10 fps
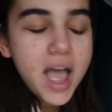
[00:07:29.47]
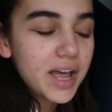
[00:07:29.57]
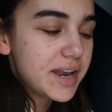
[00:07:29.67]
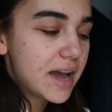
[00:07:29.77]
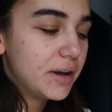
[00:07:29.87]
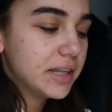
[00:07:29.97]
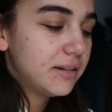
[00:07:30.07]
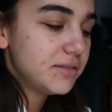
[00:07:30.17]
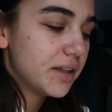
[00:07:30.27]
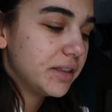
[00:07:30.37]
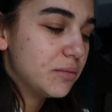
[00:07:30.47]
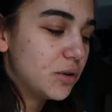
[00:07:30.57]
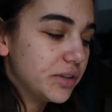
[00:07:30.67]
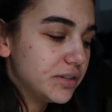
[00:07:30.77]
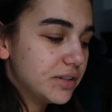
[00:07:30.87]
And now I'd love nothing
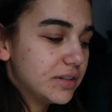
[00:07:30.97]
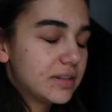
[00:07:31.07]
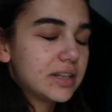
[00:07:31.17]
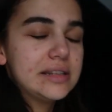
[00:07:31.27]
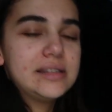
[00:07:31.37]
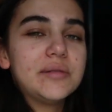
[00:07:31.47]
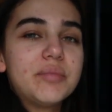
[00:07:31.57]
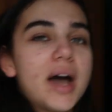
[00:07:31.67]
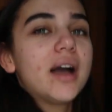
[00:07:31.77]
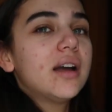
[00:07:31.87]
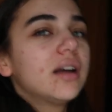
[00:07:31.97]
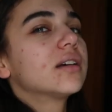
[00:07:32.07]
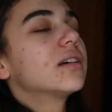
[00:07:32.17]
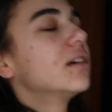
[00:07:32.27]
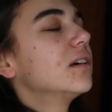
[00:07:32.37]
more than to just like sit back
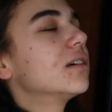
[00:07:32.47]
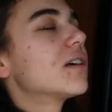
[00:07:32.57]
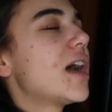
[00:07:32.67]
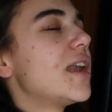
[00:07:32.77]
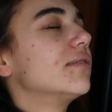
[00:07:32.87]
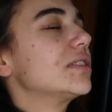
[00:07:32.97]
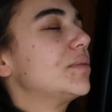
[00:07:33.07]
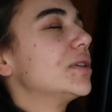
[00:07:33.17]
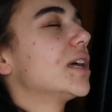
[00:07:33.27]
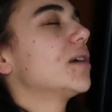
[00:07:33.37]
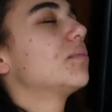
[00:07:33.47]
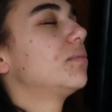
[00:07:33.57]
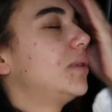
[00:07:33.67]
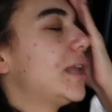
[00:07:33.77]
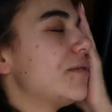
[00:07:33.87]
and have someone like
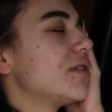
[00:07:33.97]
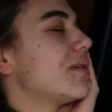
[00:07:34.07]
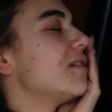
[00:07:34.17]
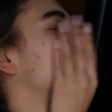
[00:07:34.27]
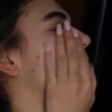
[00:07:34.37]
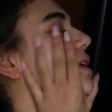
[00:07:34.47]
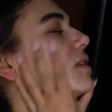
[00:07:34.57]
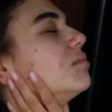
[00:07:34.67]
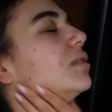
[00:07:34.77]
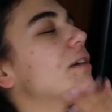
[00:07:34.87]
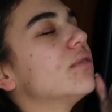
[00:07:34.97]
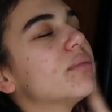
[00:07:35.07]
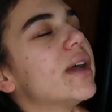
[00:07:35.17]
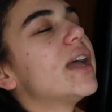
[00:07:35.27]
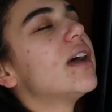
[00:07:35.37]
play with my face and play with
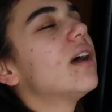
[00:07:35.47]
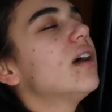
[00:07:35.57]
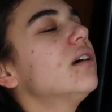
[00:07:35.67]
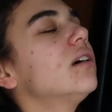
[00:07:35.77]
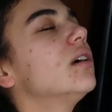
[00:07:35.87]
my hair.